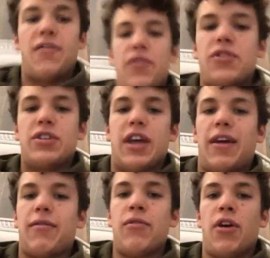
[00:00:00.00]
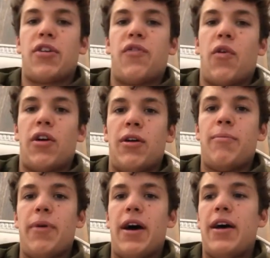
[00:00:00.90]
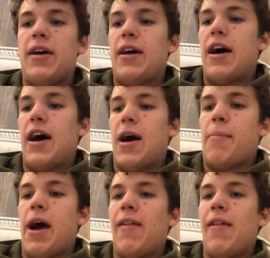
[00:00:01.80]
If it's like look for them, but Um,